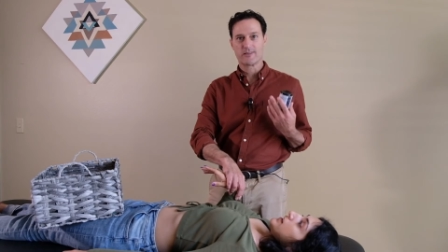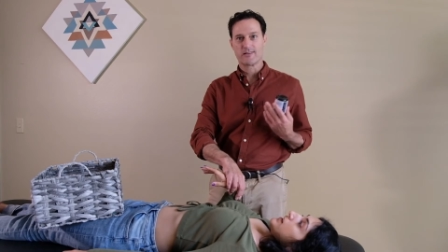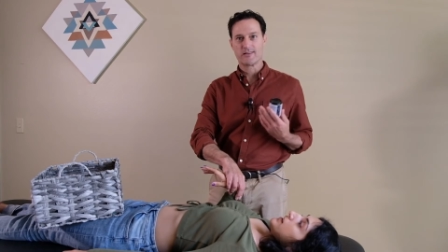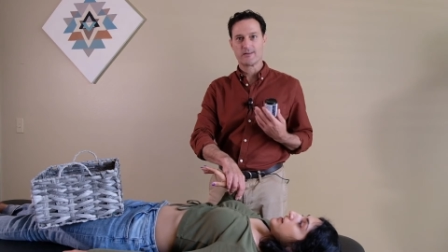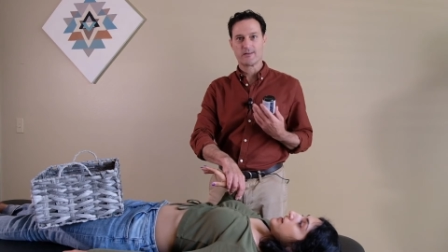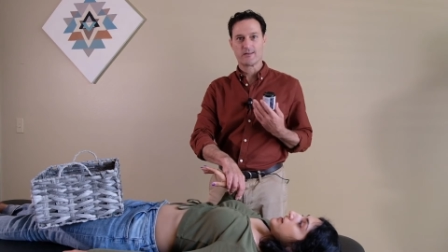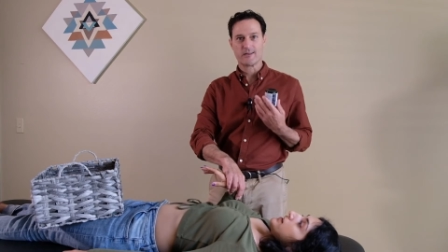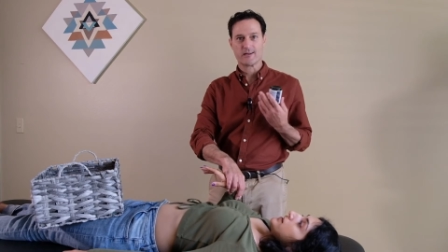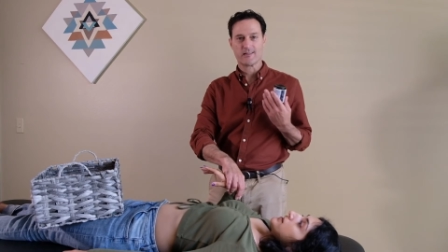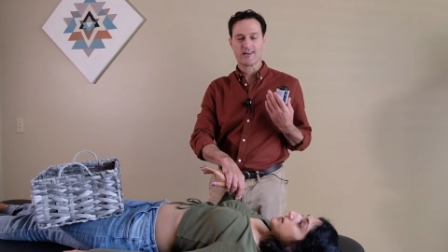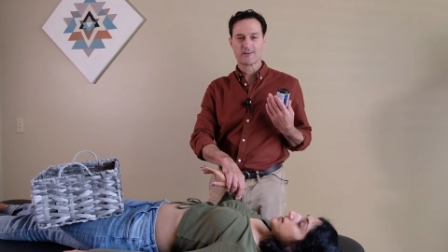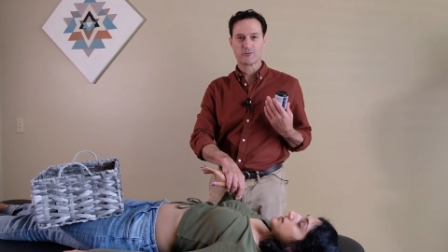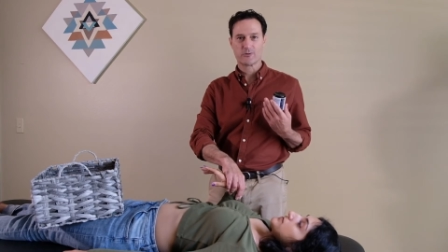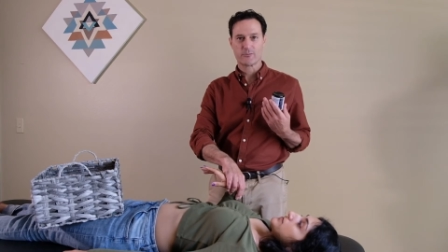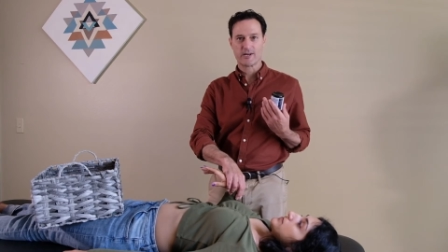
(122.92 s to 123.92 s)
the
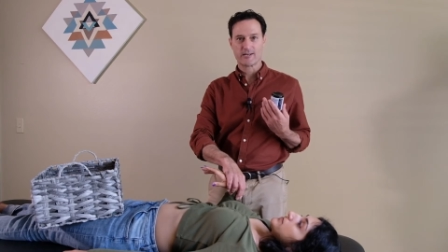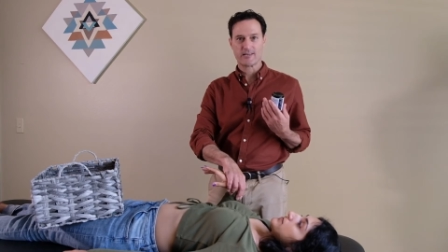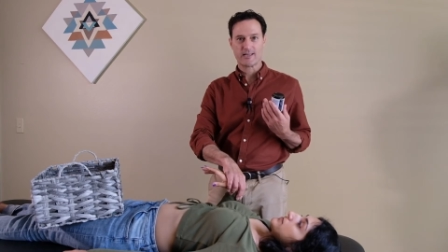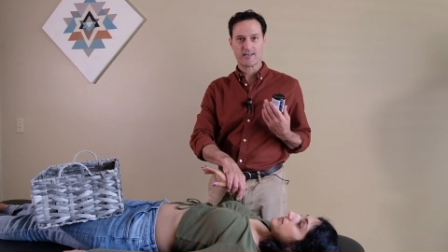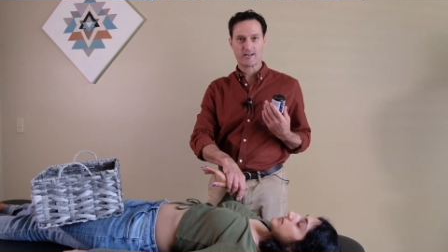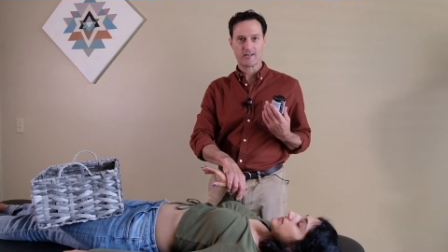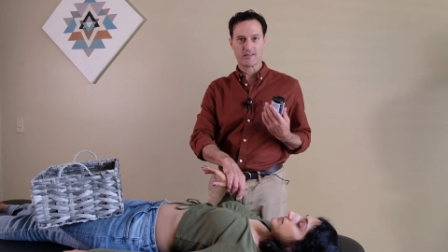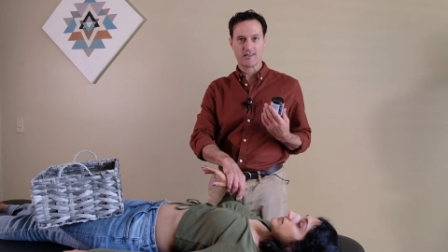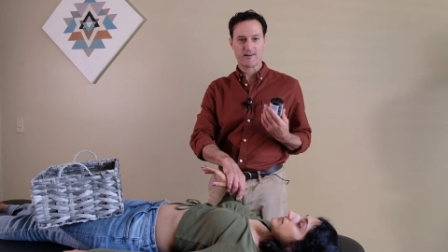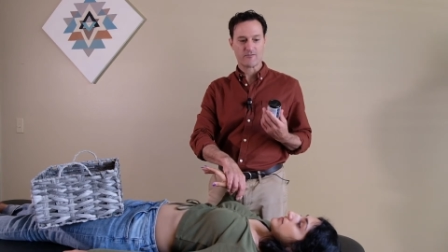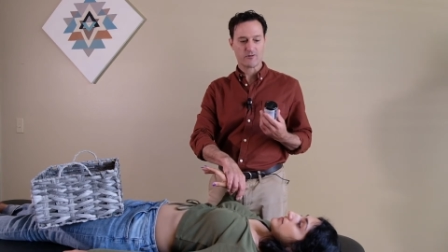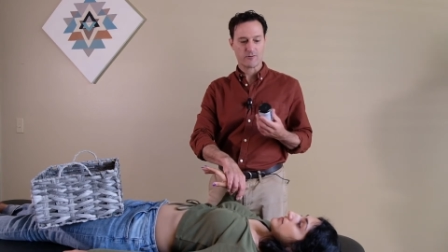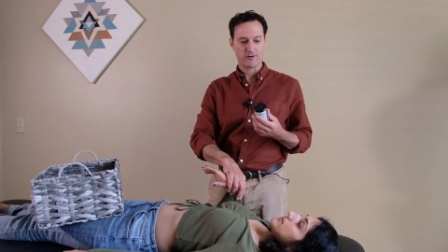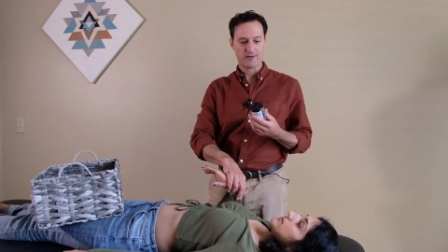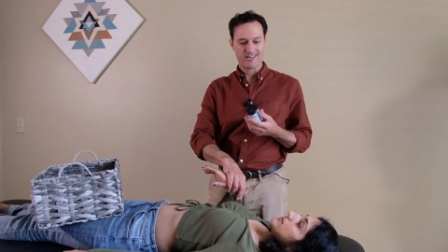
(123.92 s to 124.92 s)
electromagnetic
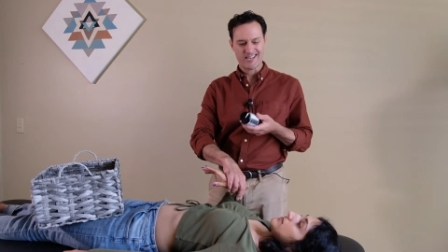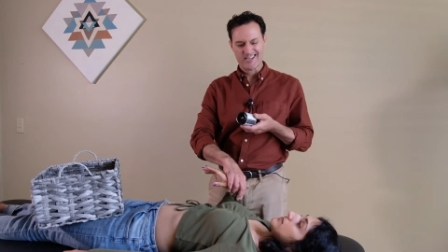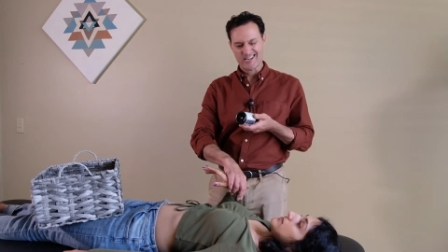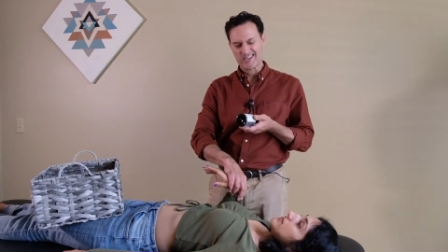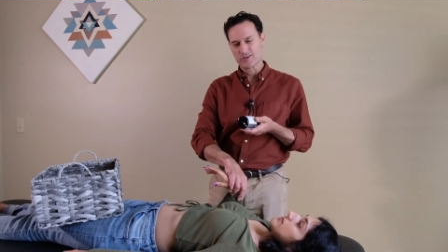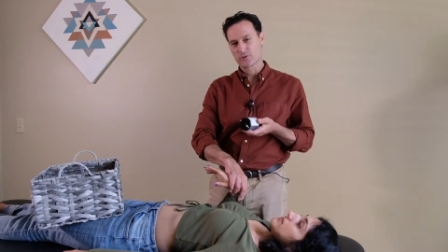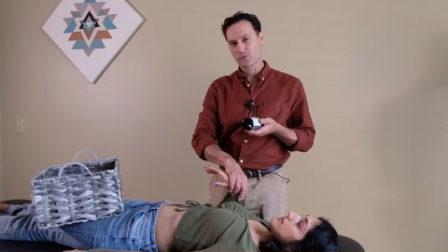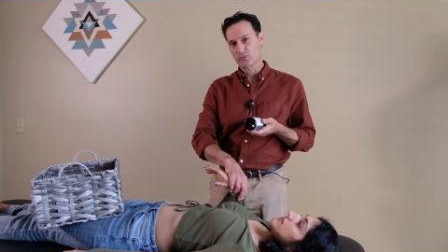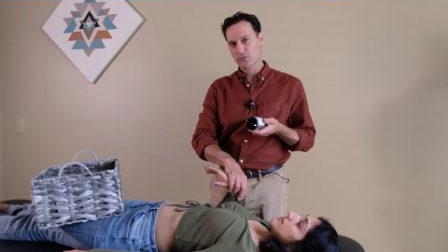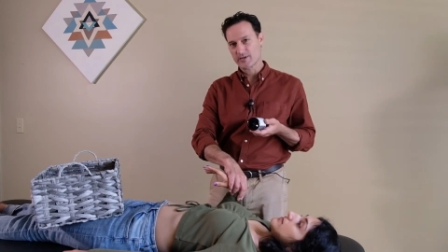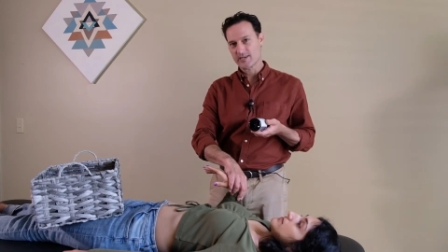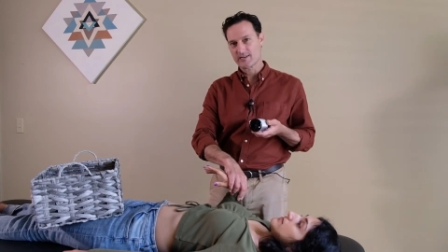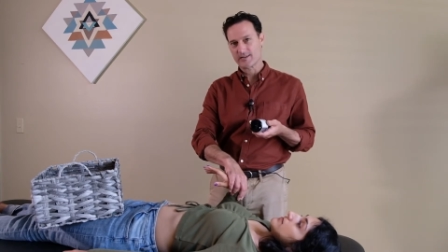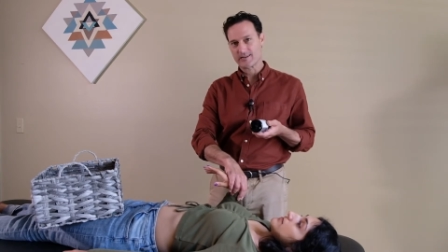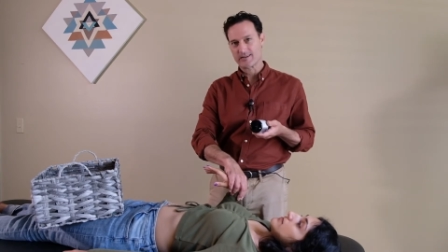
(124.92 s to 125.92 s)
level, it's
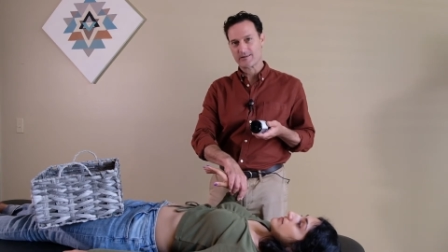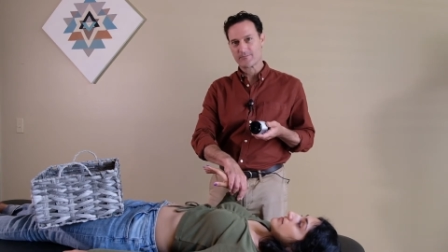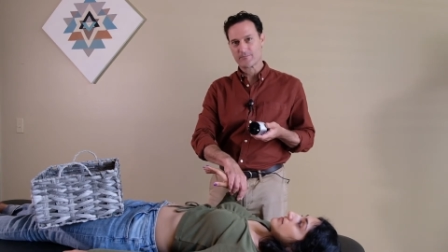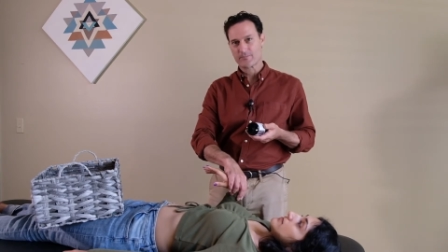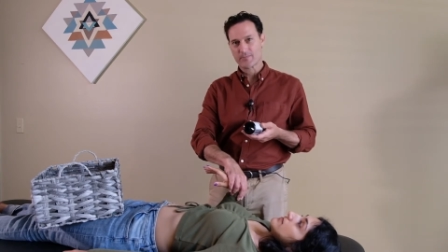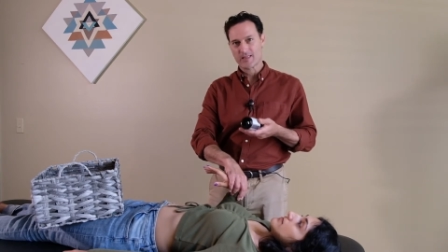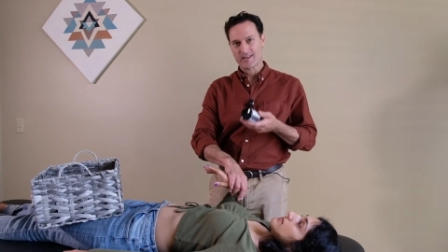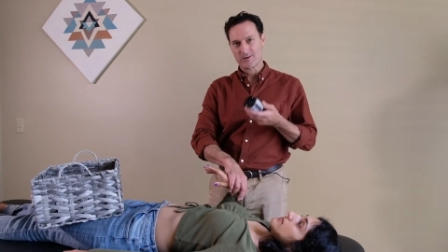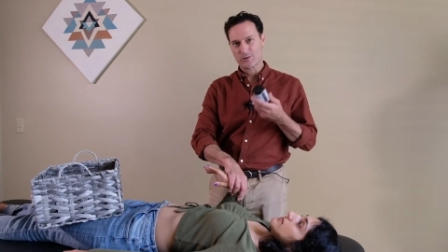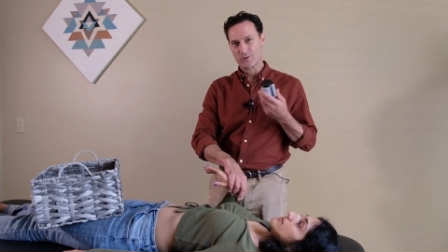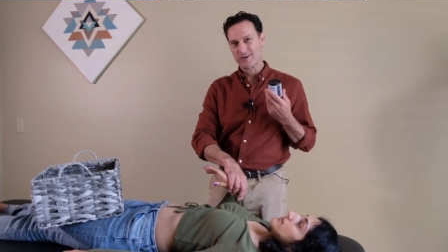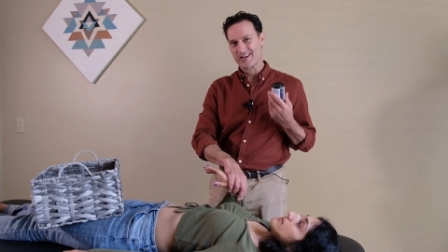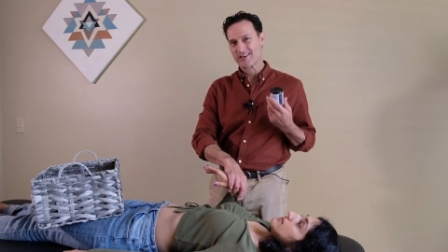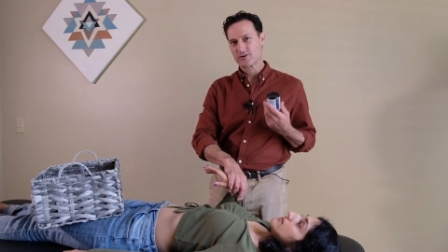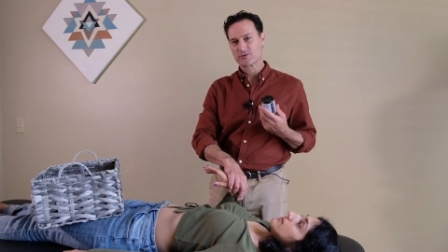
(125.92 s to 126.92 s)
reading or
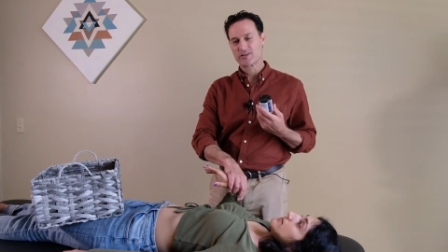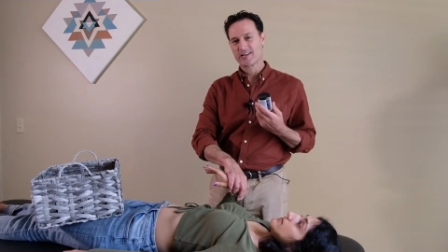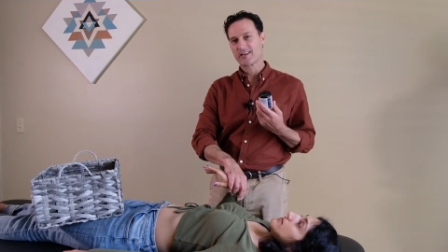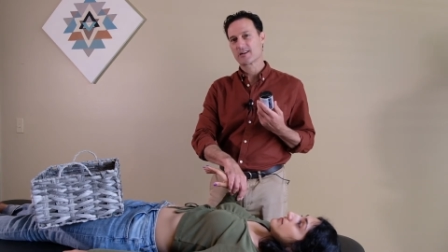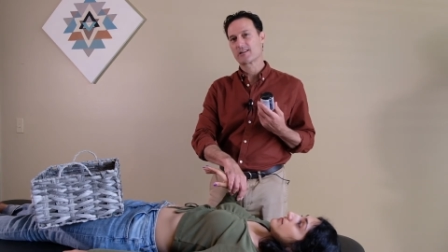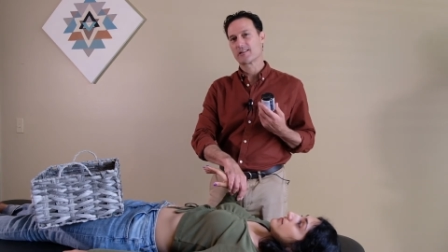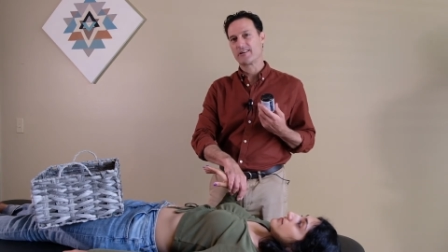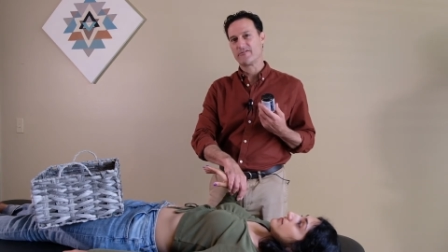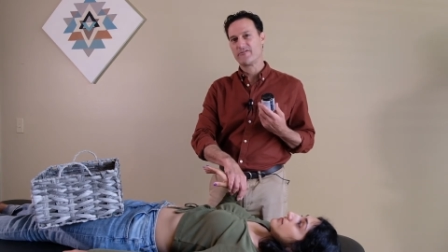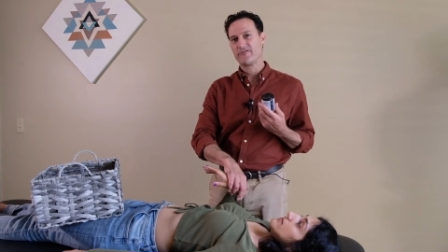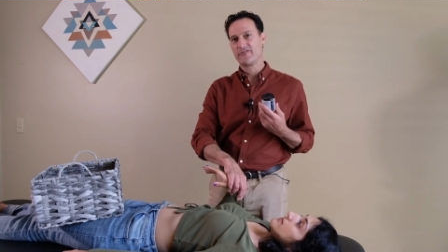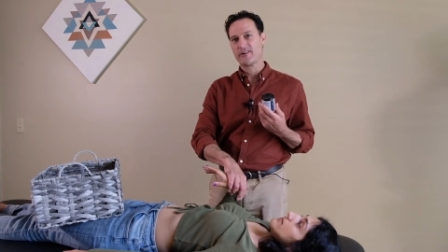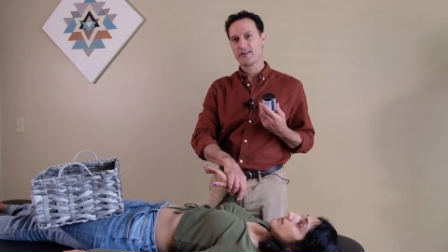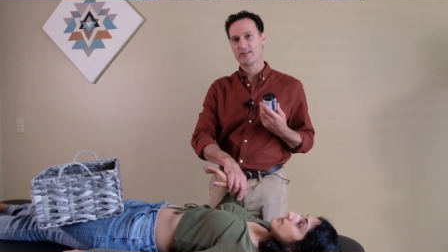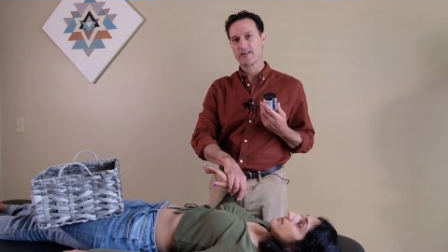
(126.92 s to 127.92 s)
energetically
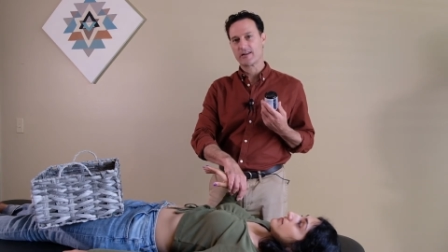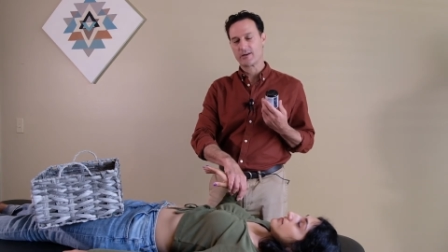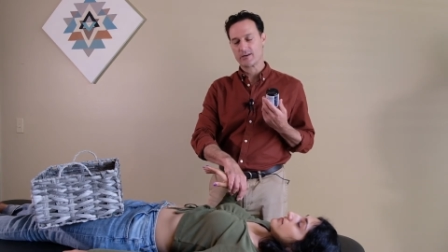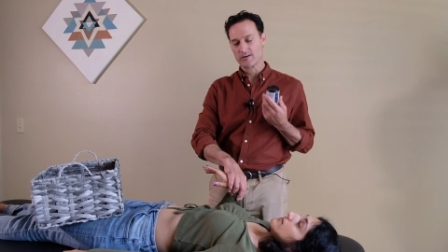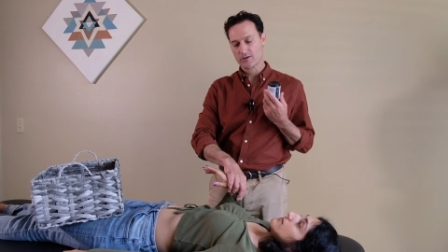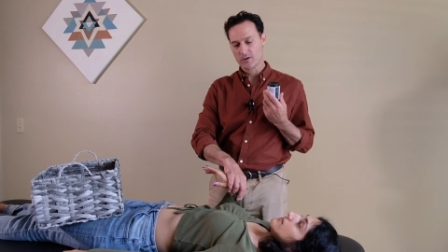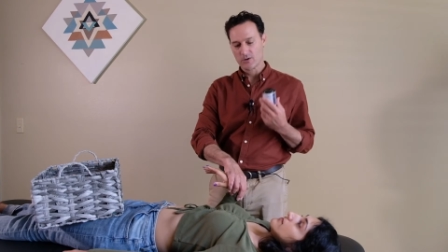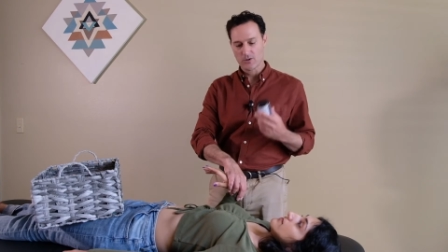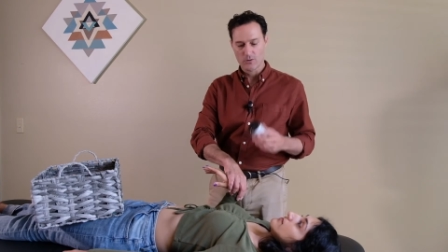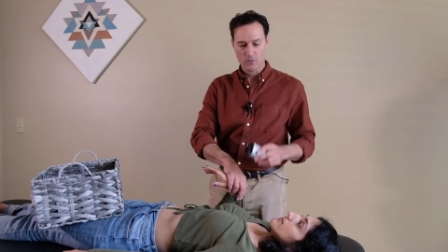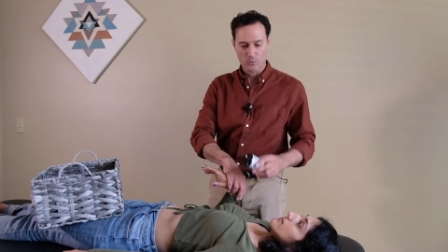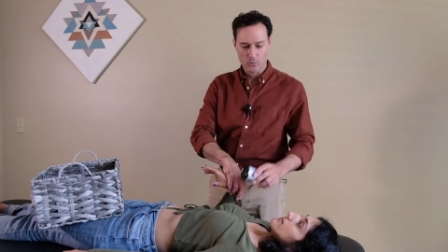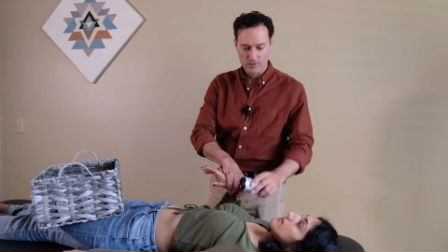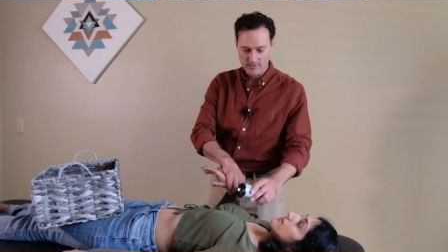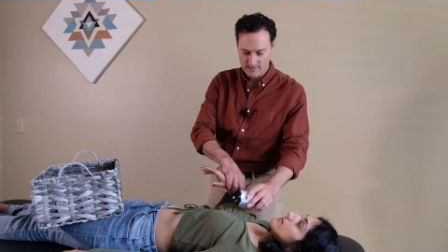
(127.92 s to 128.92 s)
feeling
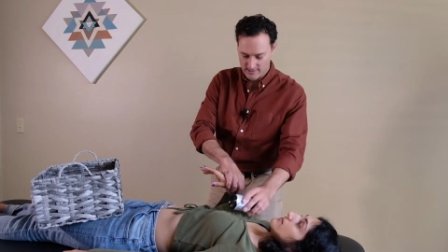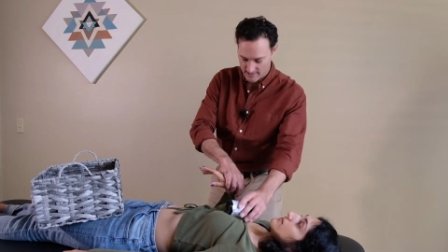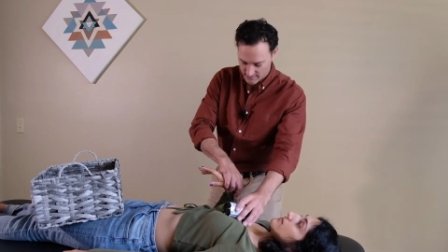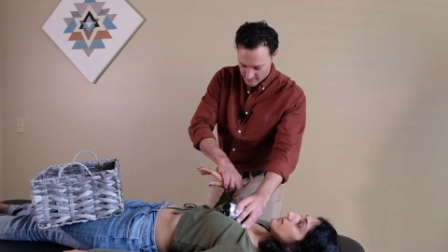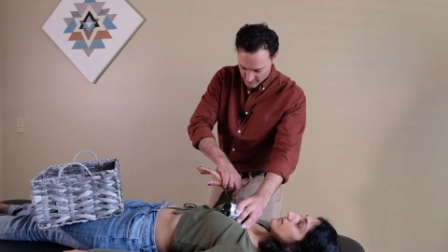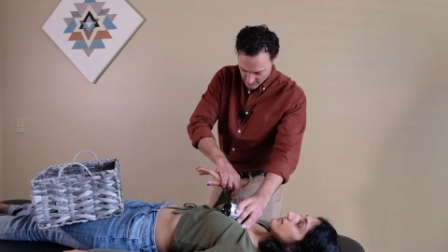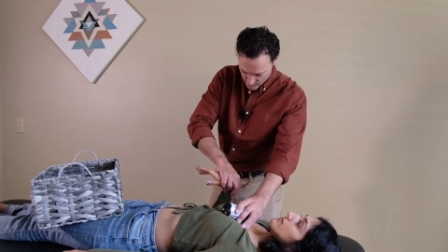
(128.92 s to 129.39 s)
what's in this